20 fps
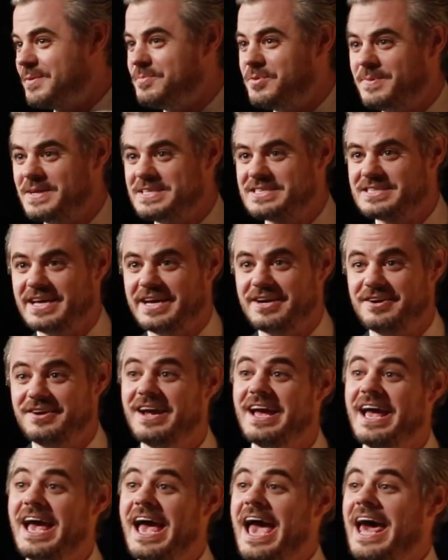a couple months later,
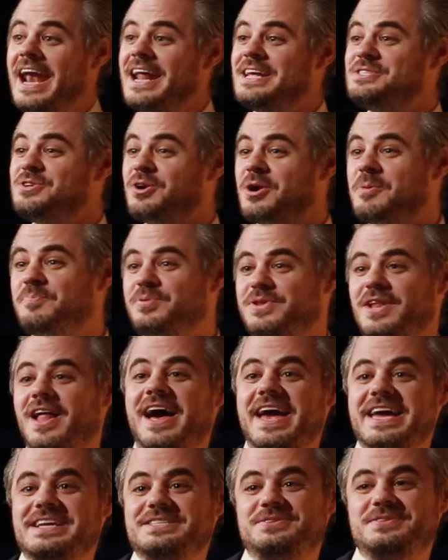and I start
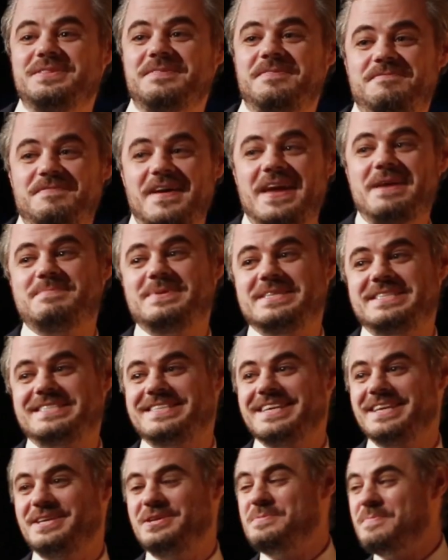applying to the
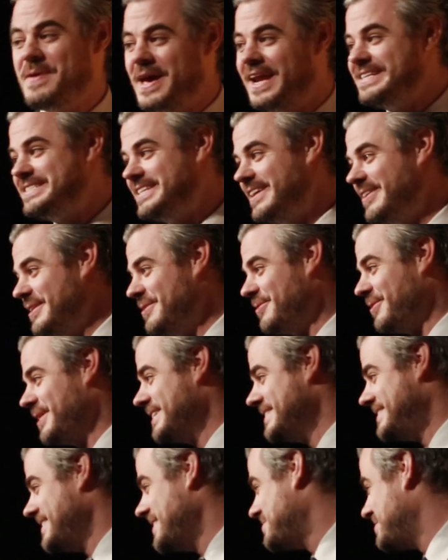famous humanitarian
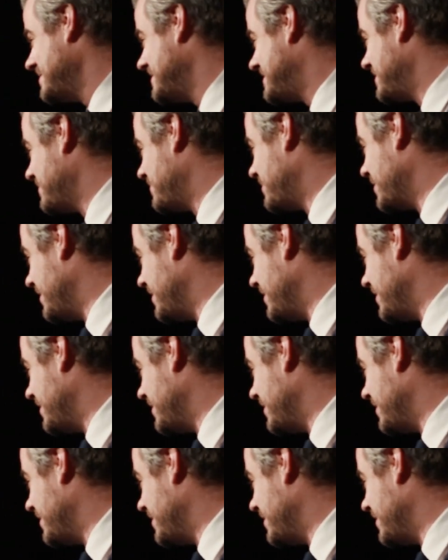organizations in the